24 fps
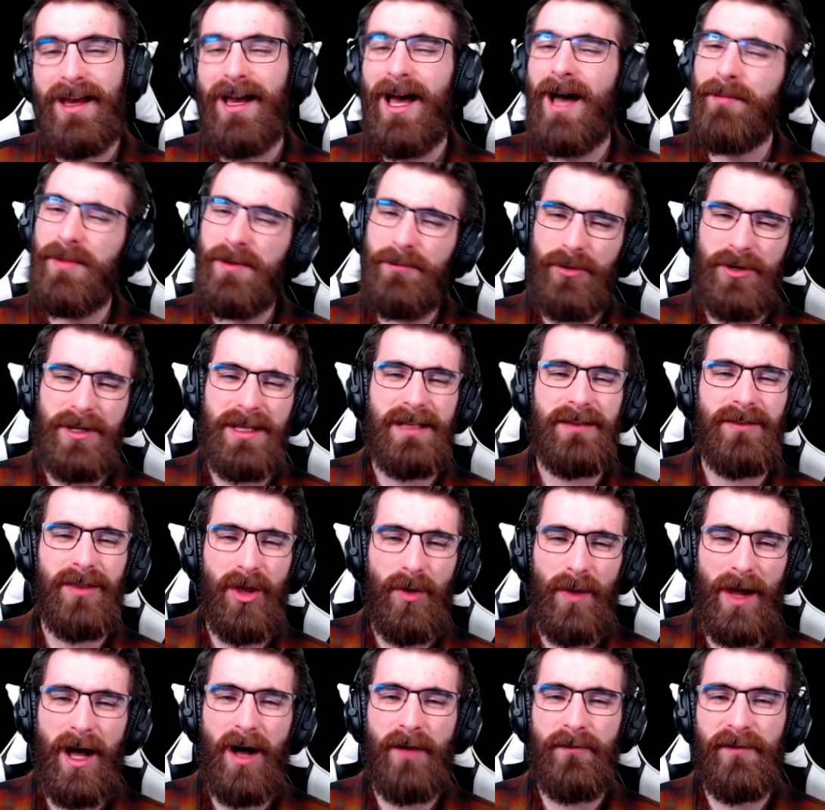I'm gonna put it in
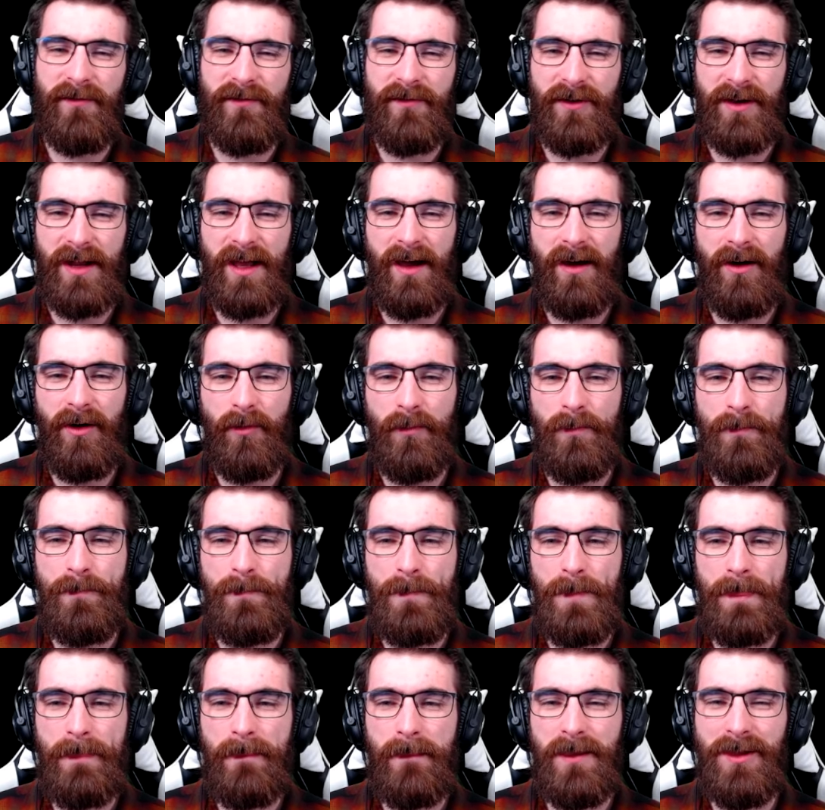low alpha for now.
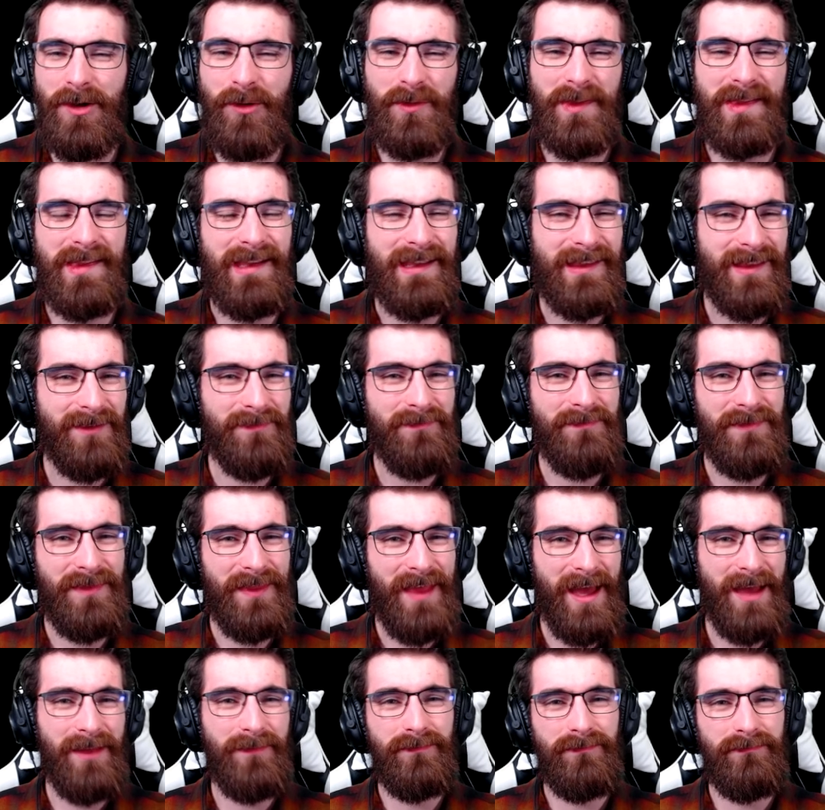You don't see them
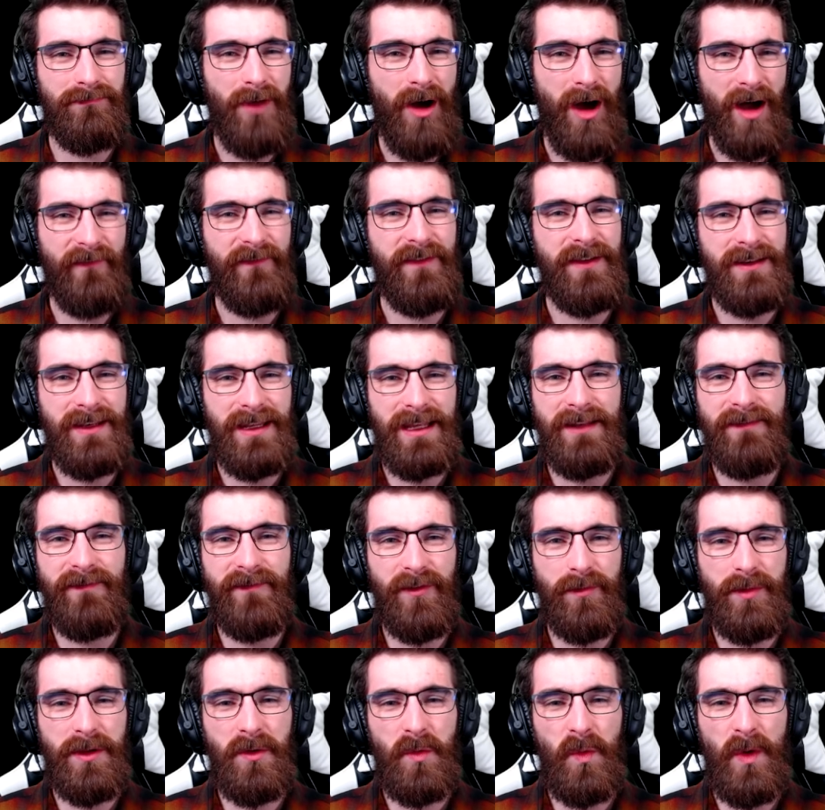that often in
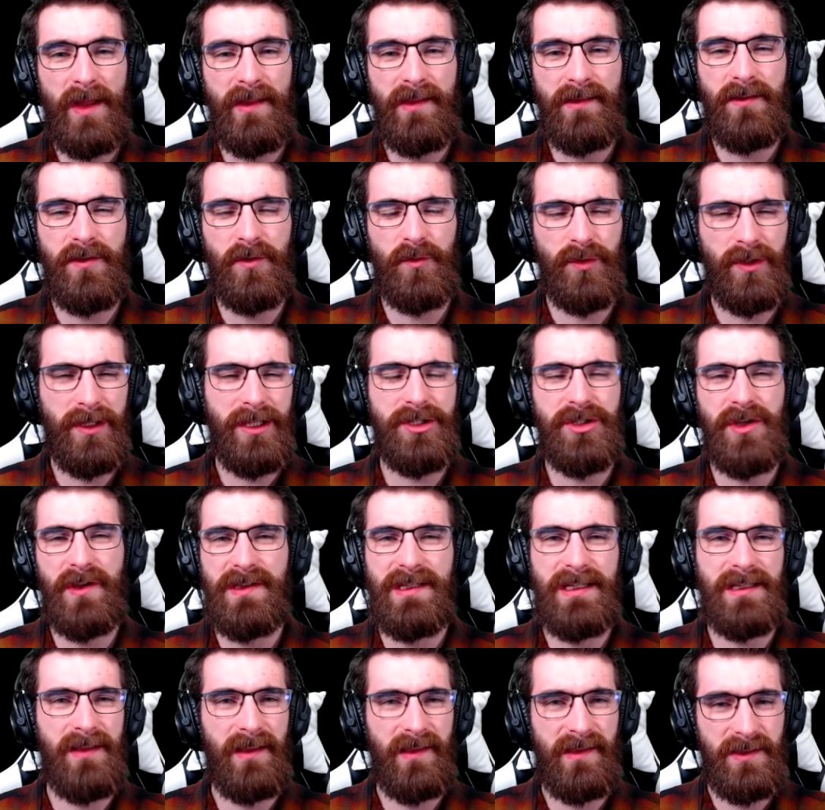Forbidden West. They're really just
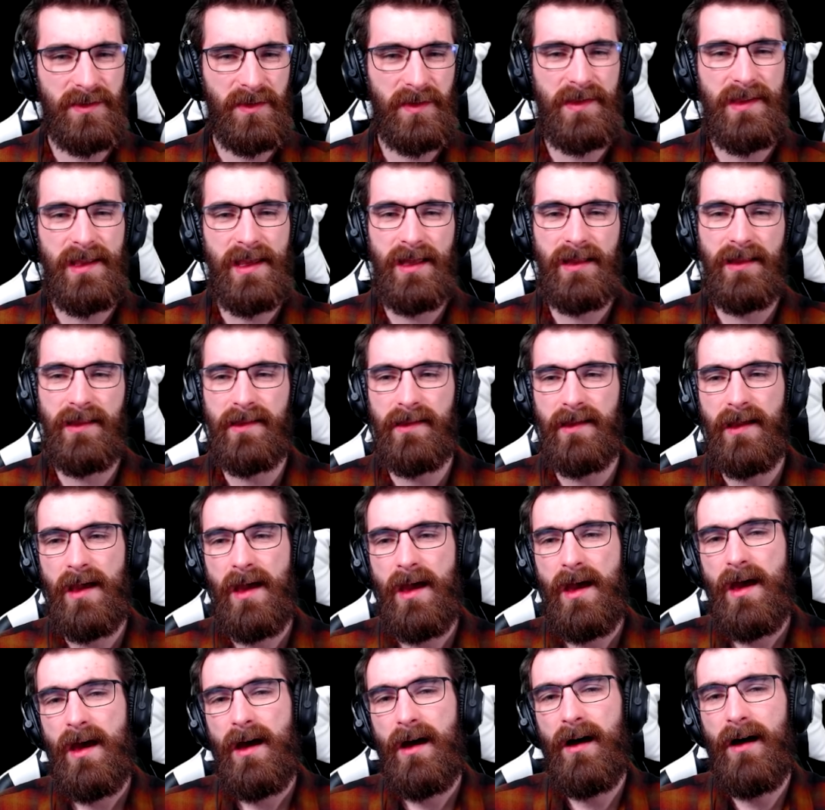in the Still Sands.
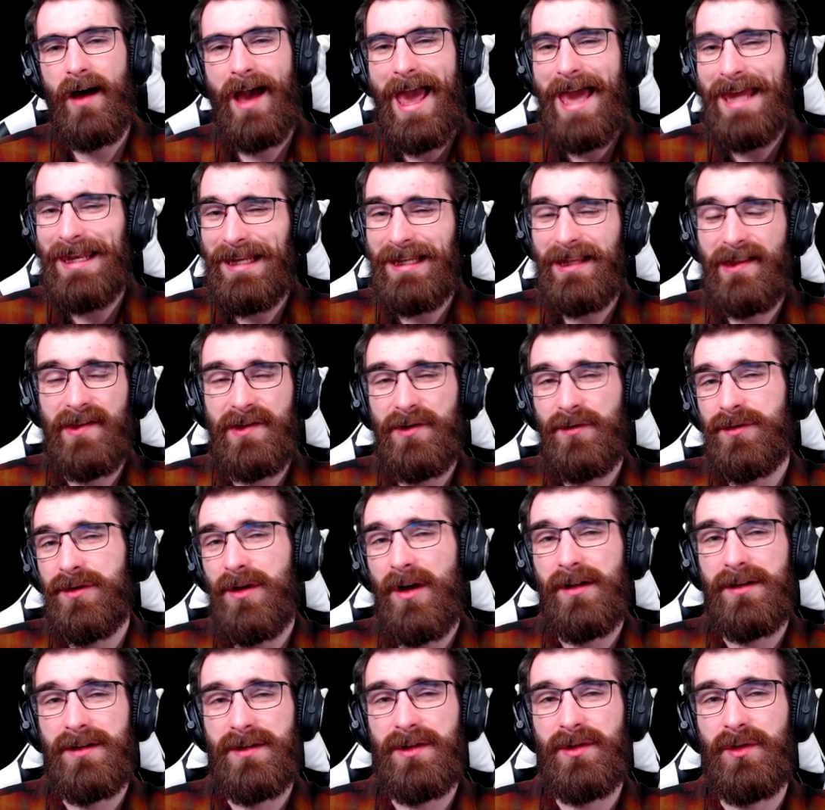And in Zero
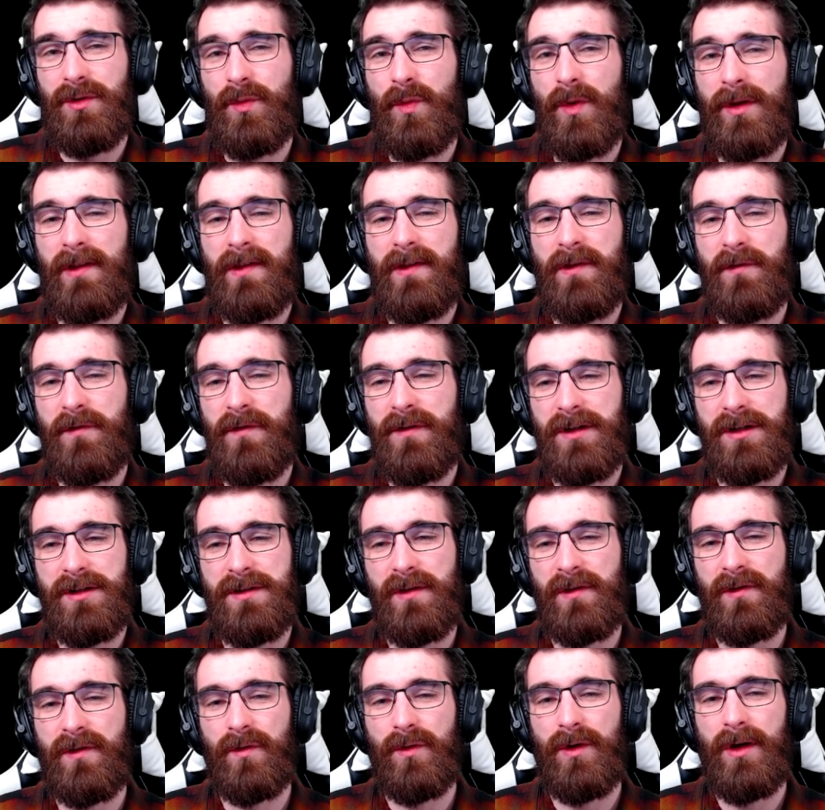Dawn too, once you finish
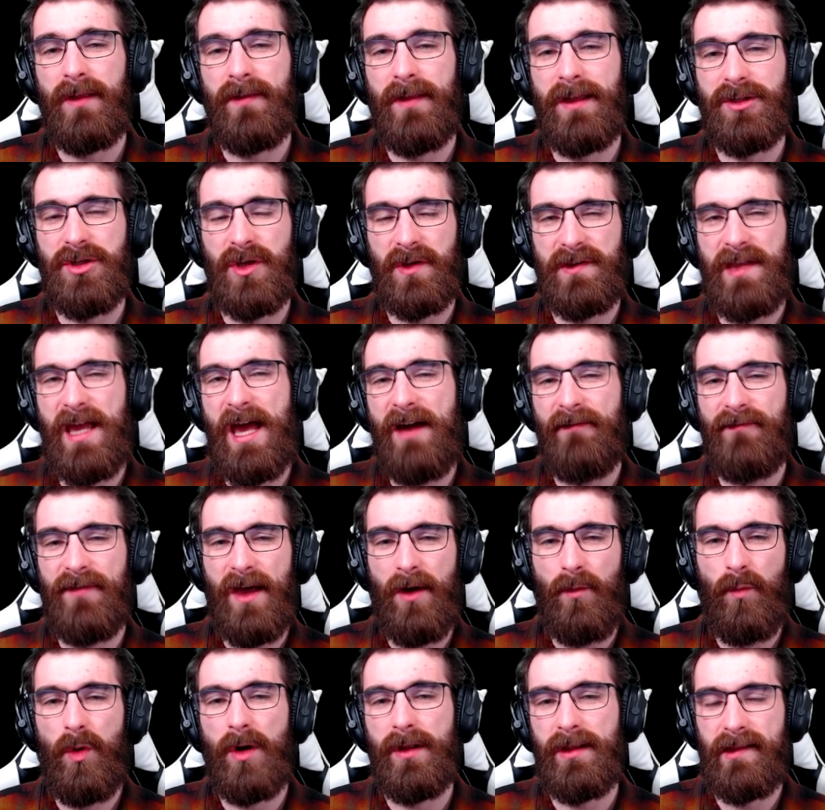the story, they just have
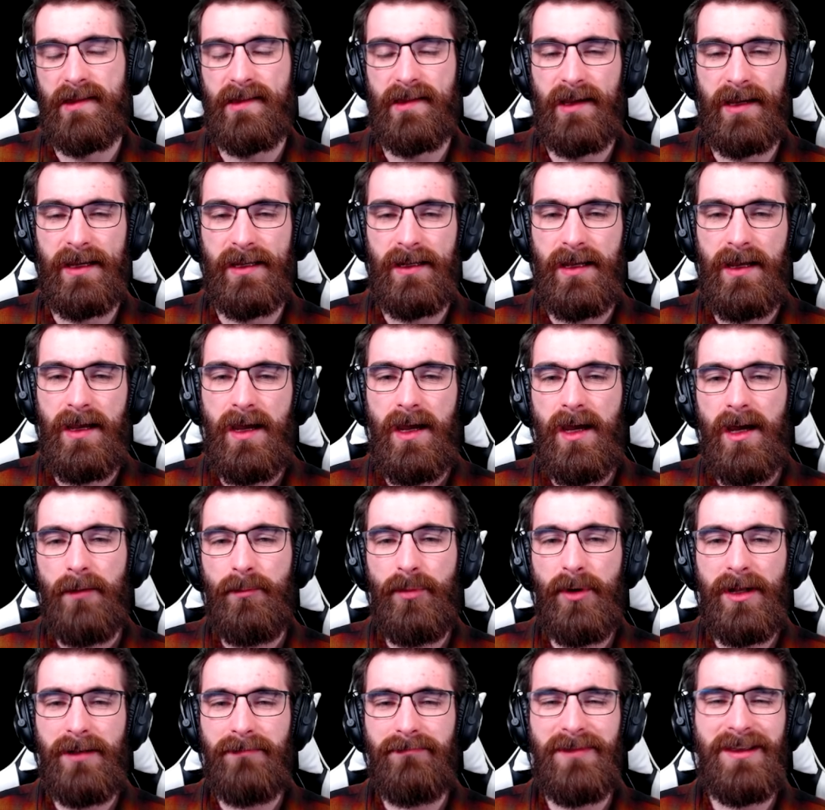that one site.
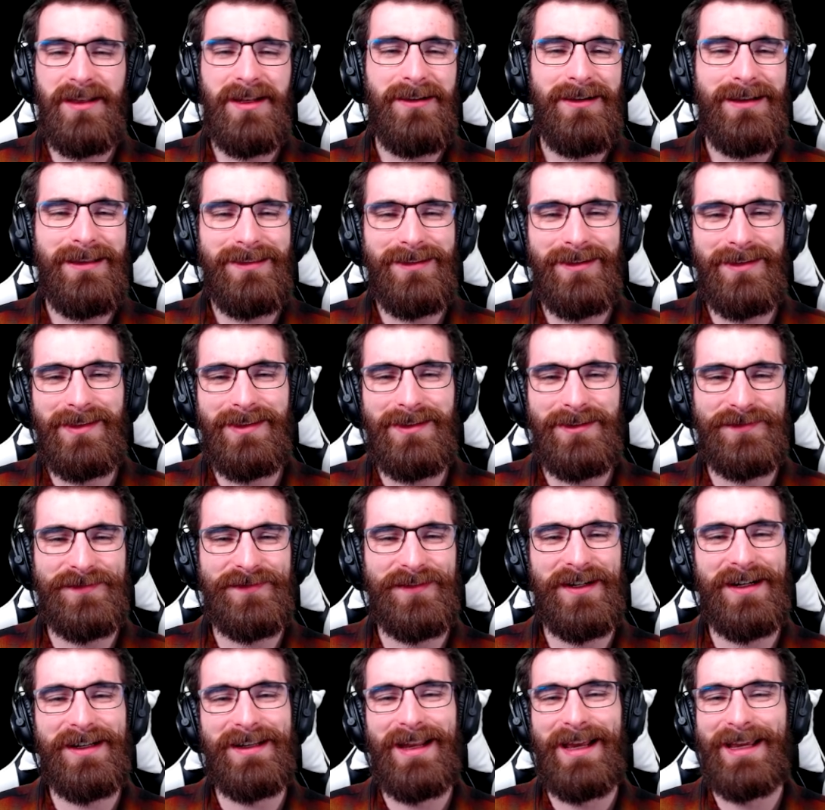But you know what, they're still
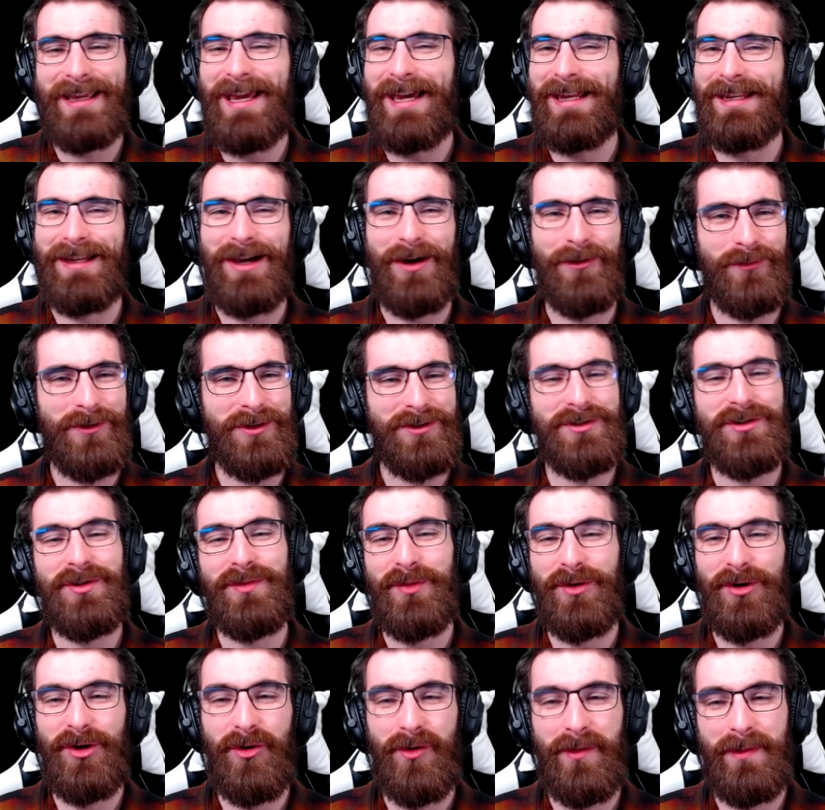fun. Again, original
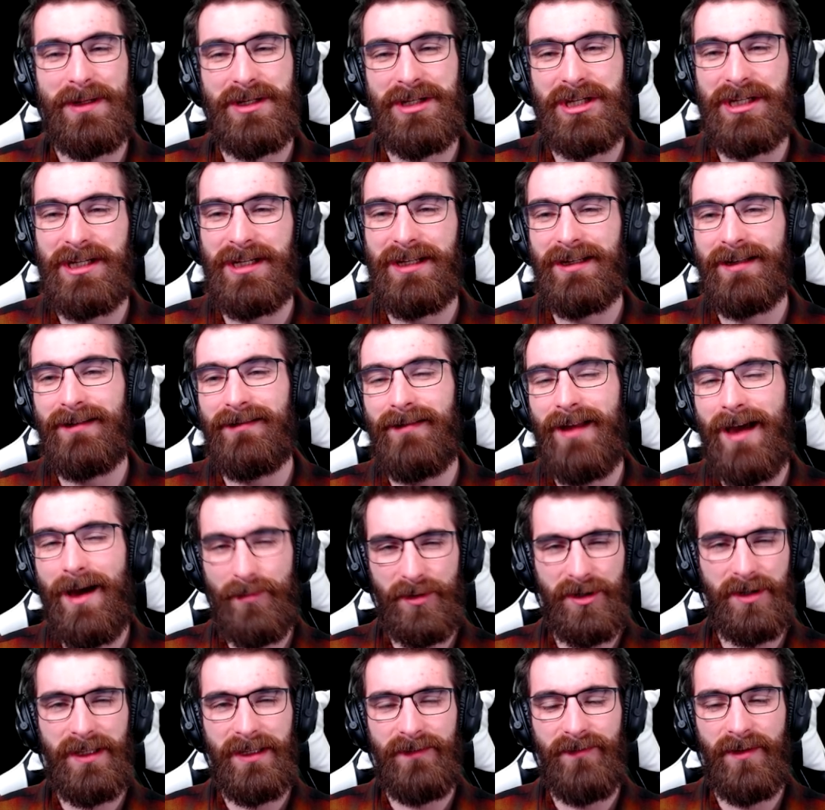burrowing machine, I'm
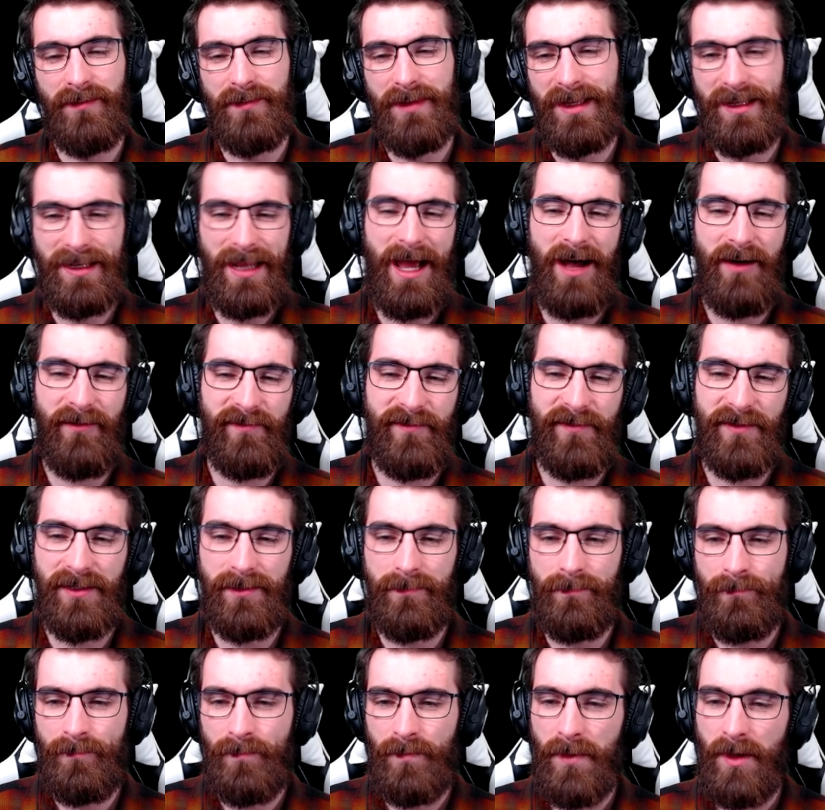gonna leave them in alpha.